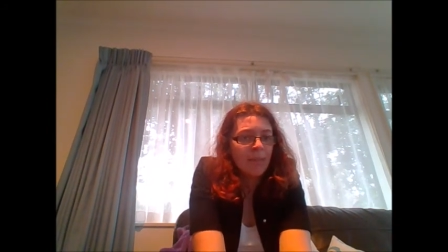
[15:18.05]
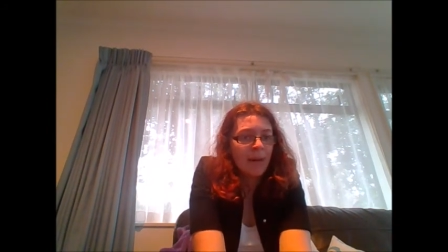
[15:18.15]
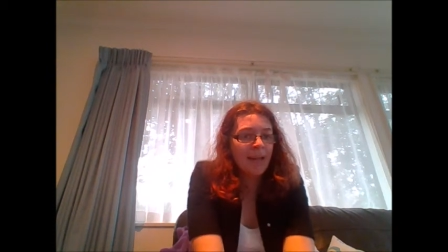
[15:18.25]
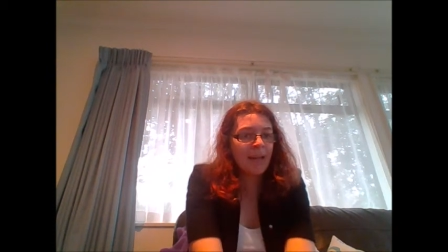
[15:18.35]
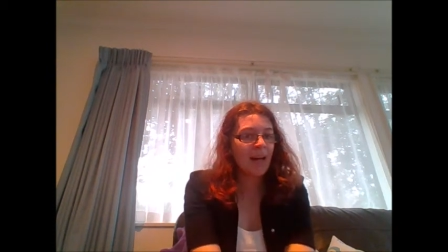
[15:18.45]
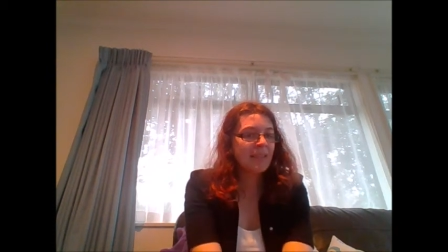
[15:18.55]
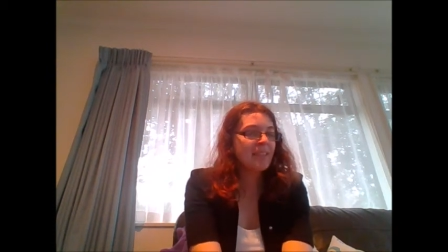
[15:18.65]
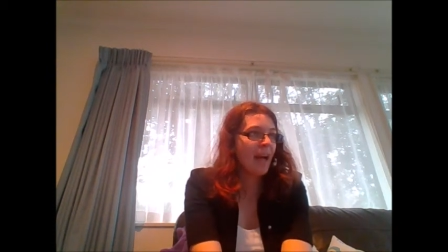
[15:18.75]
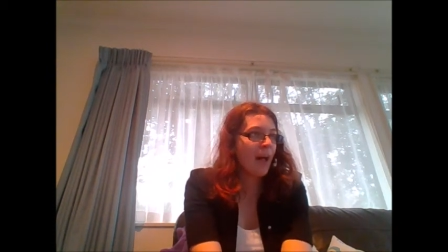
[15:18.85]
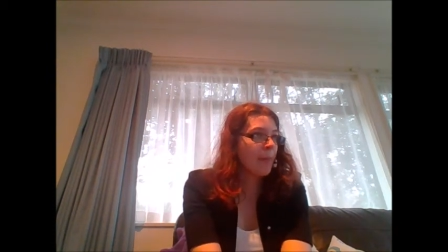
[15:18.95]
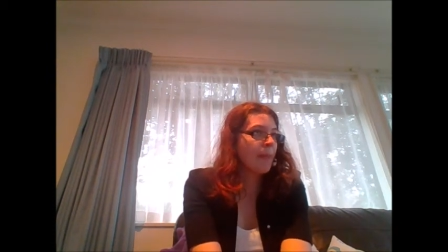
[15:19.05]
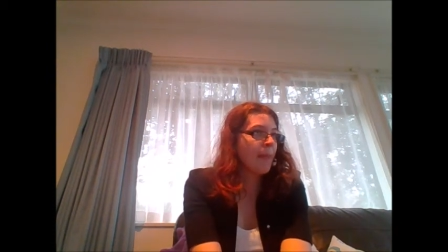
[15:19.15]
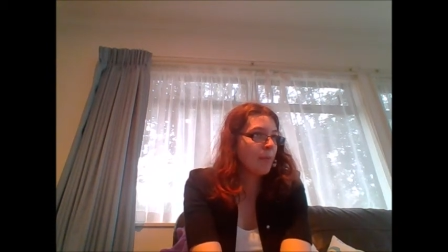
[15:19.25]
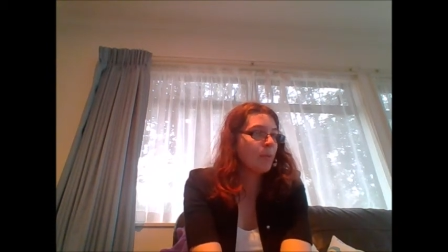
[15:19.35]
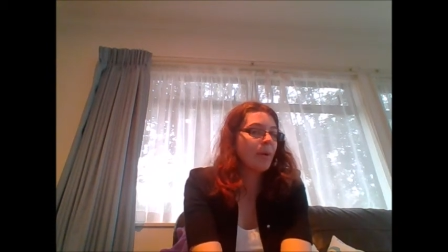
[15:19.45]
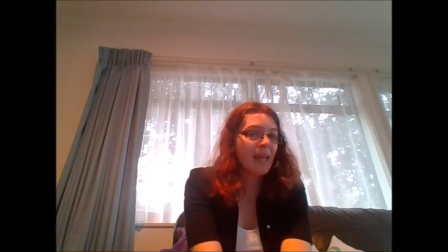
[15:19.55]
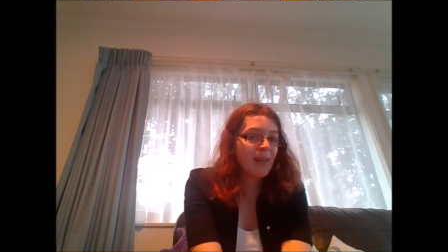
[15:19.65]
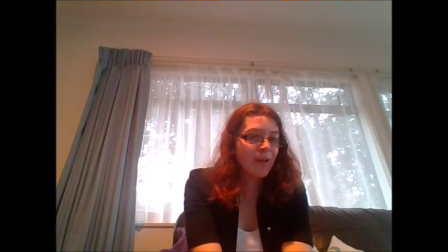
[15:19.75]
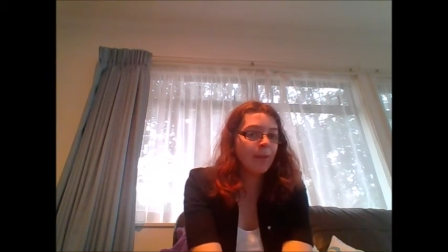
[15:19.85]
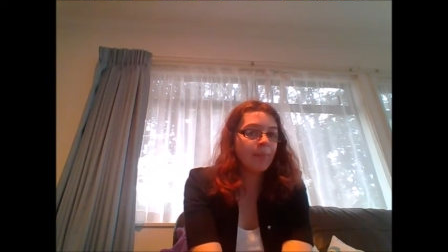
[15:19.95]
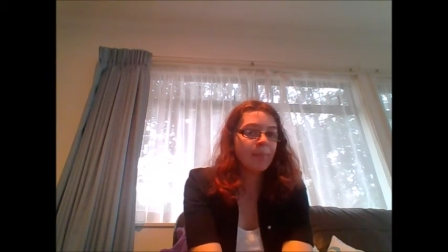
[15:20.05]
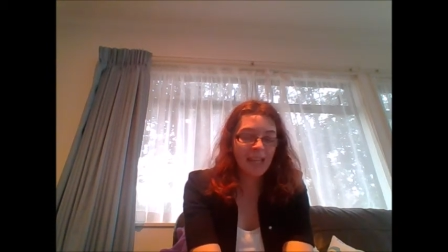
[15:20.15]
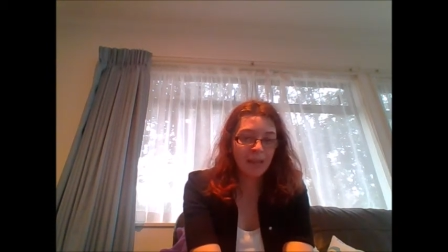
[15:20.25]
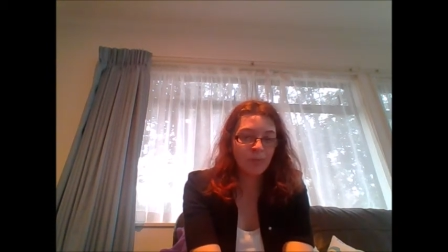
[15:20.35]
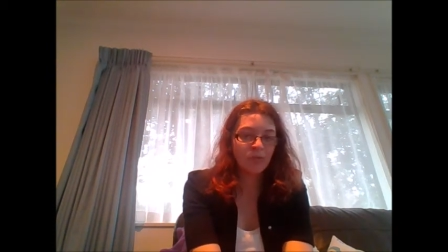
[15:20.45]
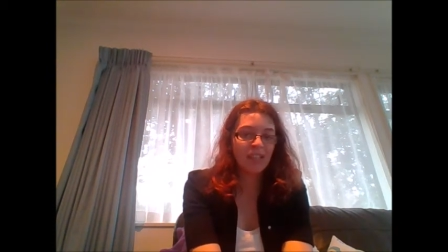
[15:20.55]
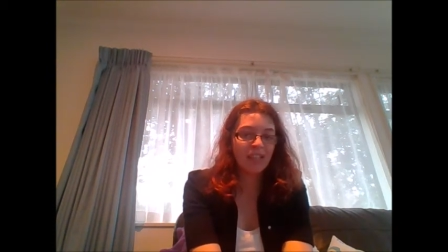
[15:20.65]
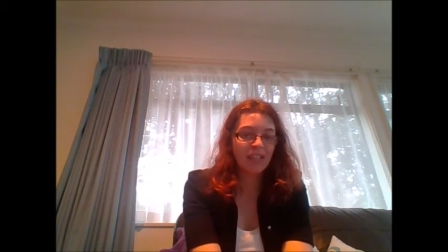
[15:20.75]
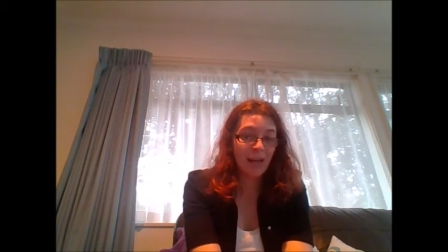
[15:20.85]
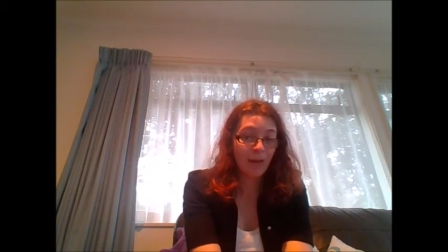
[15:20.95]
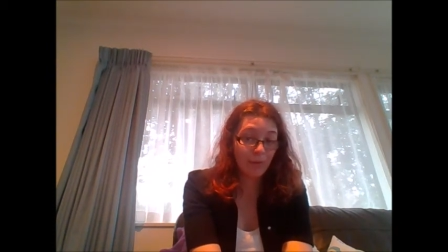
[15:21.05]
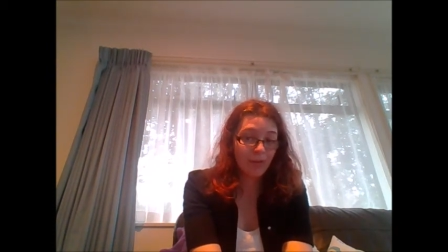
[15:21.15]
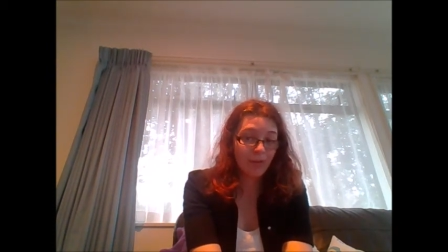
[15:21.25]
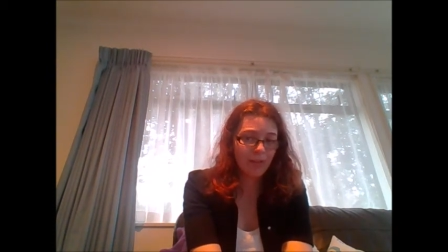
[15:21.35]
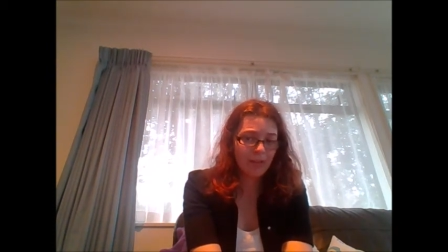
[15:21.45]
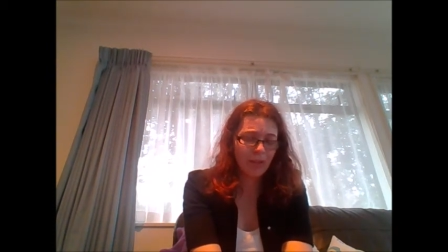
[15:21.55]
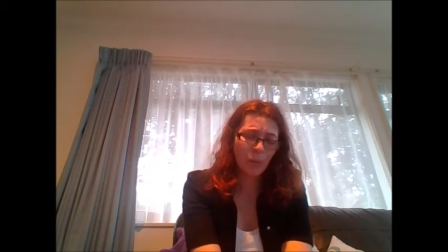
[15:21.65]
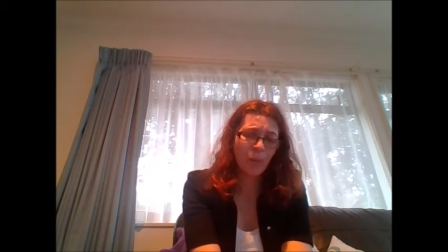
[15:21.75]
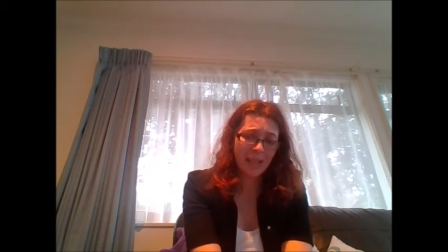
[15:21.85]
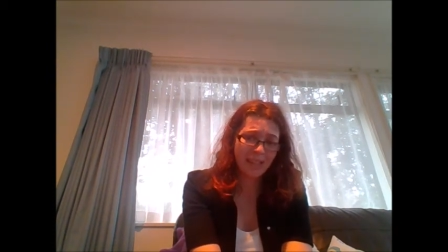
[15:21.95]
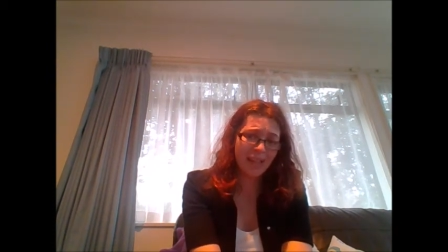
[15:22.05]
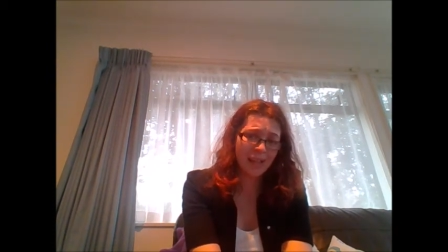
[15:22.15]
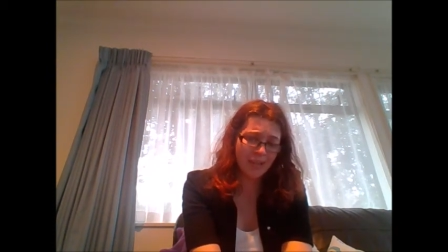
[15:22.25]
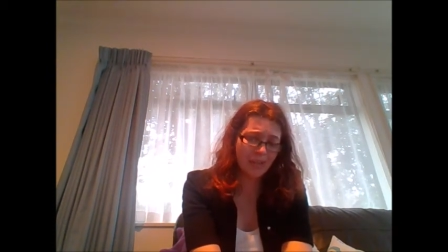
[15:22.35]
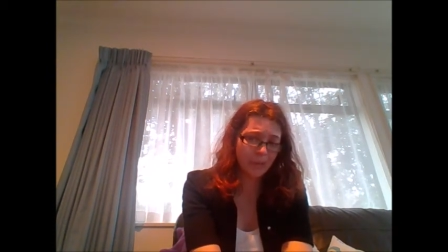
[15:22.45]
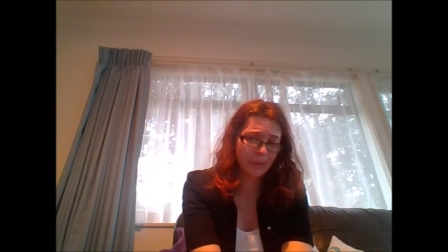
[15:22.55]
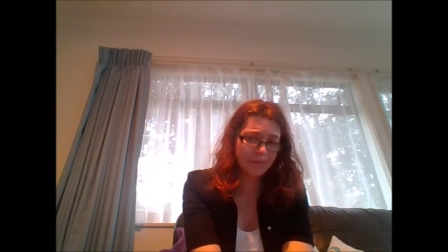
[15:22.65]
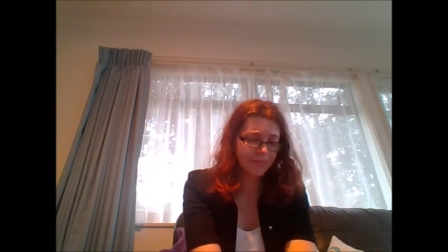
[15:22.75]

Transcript: But I doubt that they will ever be able to love the way that I do.